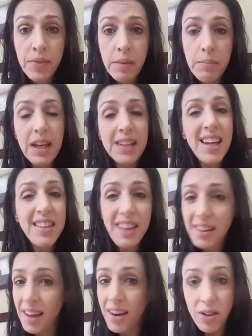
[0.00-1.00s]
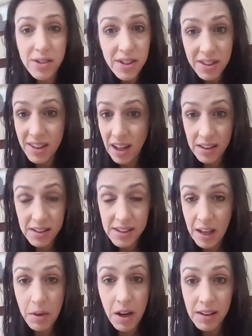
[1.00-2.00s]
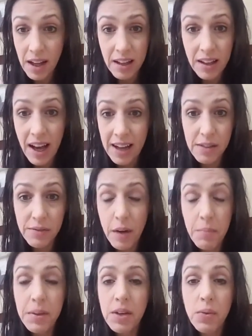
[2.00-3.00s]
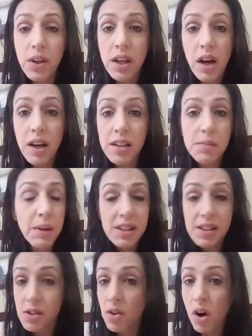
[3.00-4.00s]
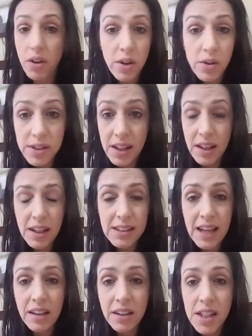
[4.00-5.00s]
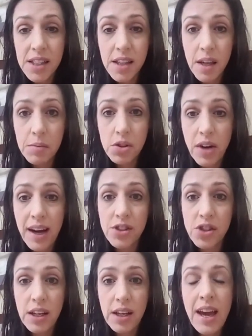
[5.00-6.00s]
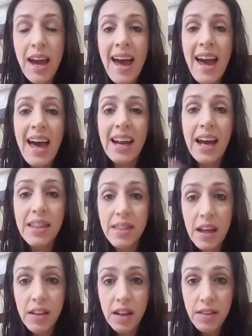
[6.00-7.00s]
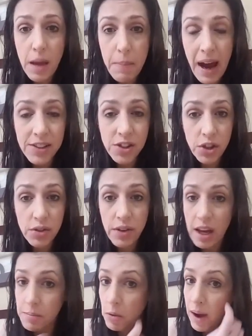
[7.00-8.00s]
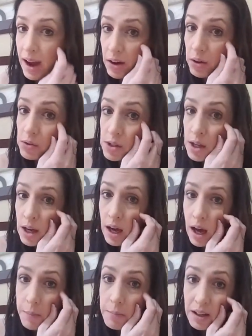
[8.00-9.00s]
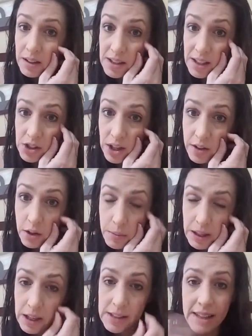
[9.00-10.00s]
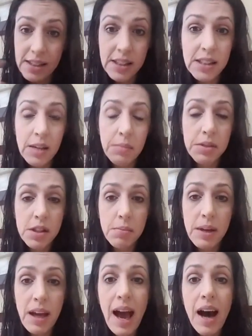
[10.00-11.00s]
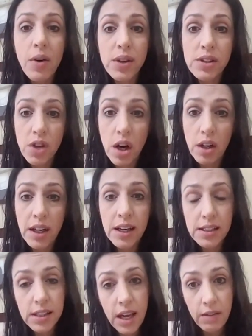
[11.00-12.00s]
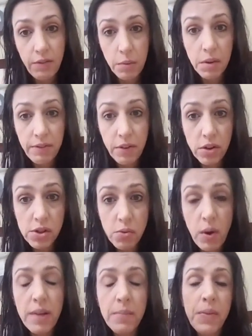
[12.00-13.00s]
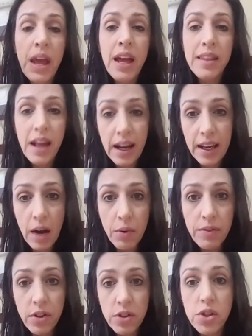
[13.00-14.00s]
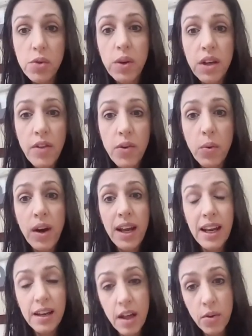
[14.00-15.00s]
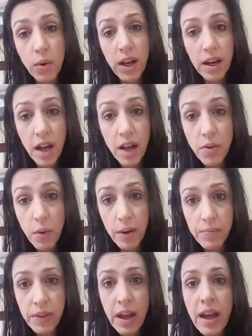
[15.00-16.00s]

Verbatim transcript: because I think they all took the same online class, if I'm being really honest, because they're all using exactly the same strategy, and I think that they pass your name around amongst each other, because that seems to be how it started, is like from the first one, then I got referred to another one and another one and another one.